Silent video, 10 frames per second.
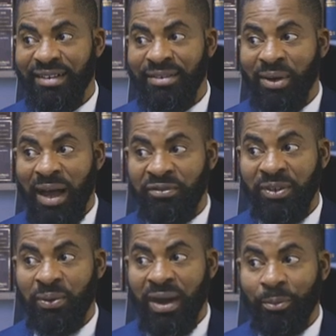You have
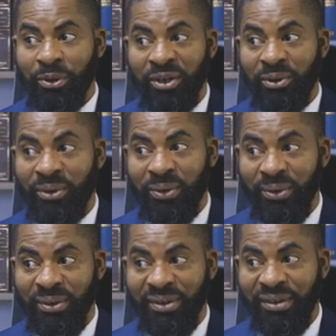seen what happened in
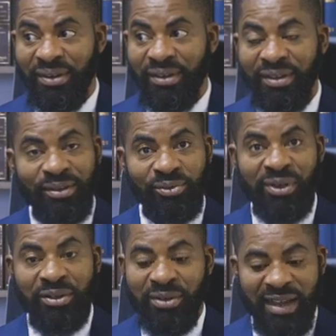Ondo.
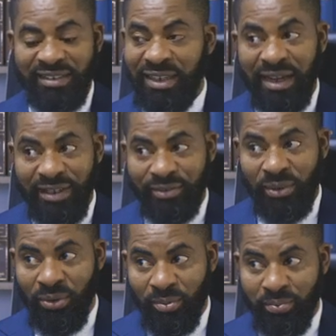You can see that there's
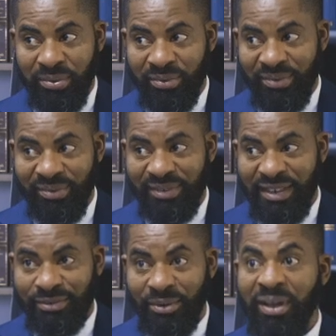no hope.
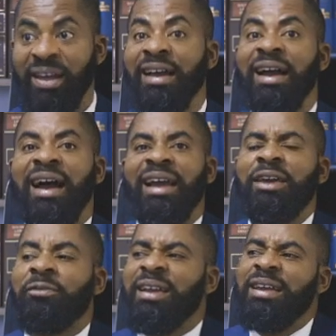There's no.
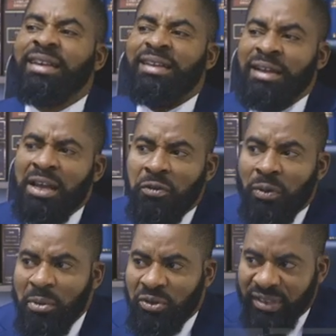If you
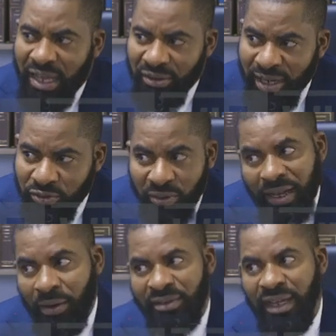want me to tell you the truth,
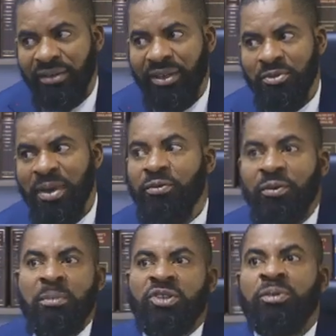I will tell you the truth. But if you
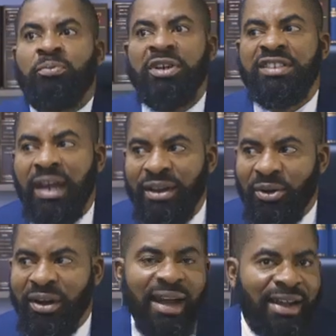want me to be politically
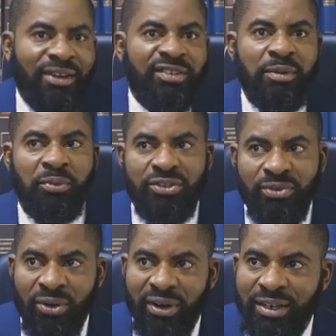correct, I can also be
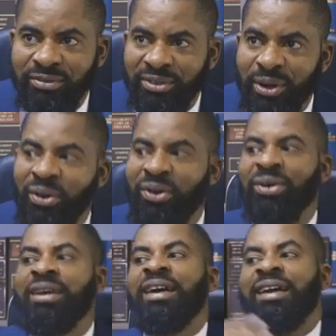politically correct with you.
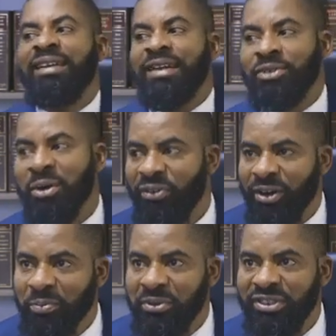Oh, there's hope for
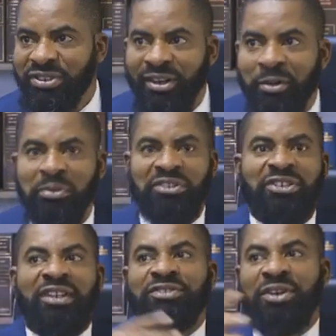the opposition. The
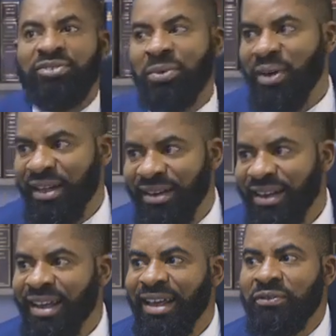opposition is going to win,
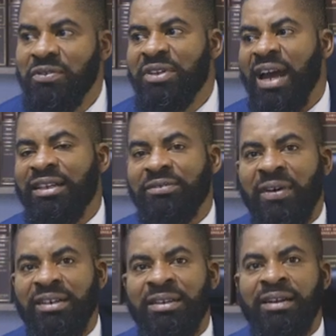even if they are